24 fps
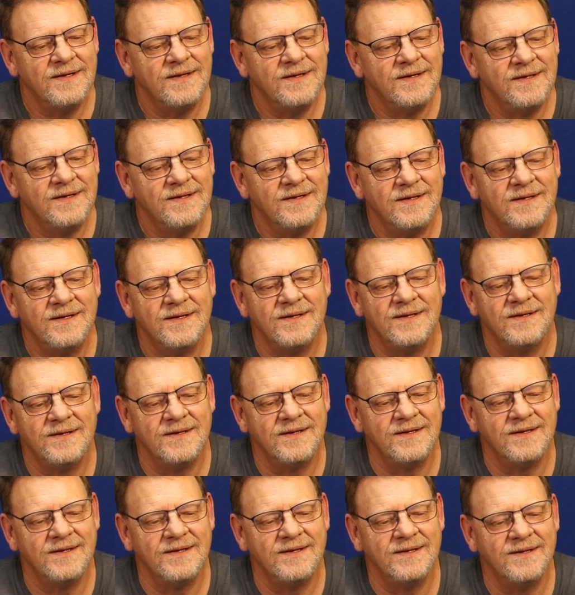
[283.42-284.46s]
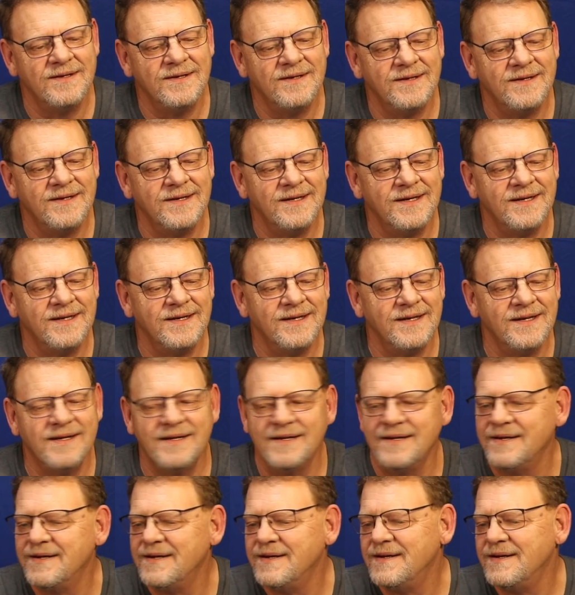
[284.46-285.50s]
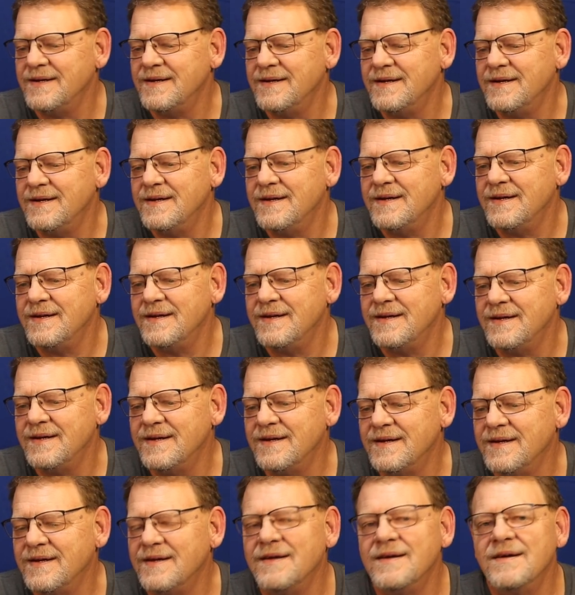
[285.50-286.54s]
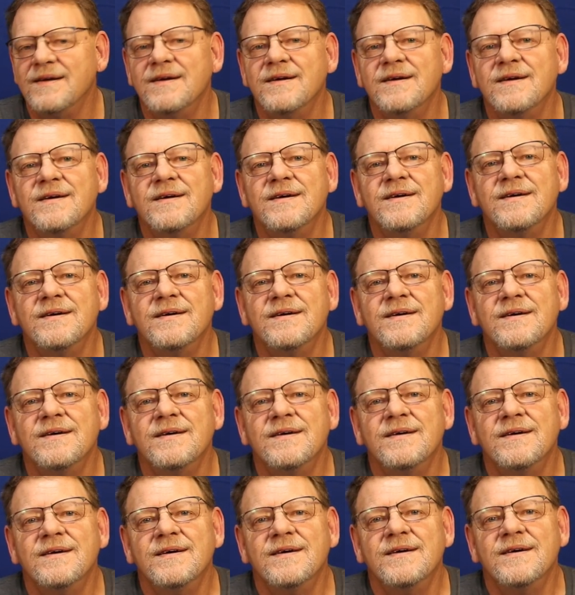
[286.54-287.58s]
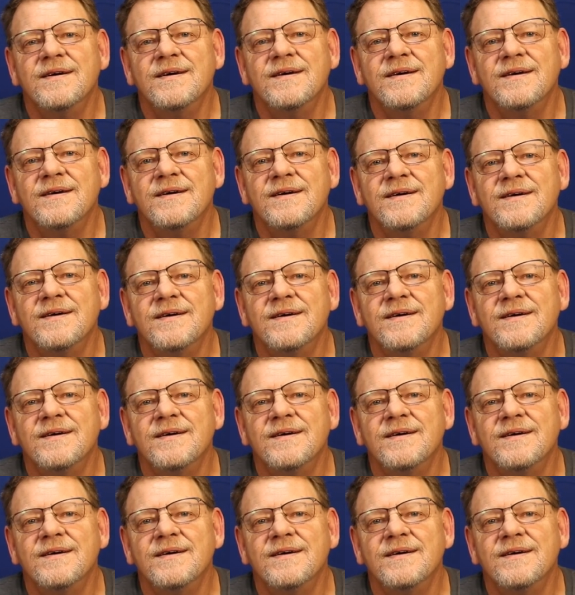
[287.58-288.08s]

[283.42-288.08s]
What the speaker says: No words are spoken by the person on screen.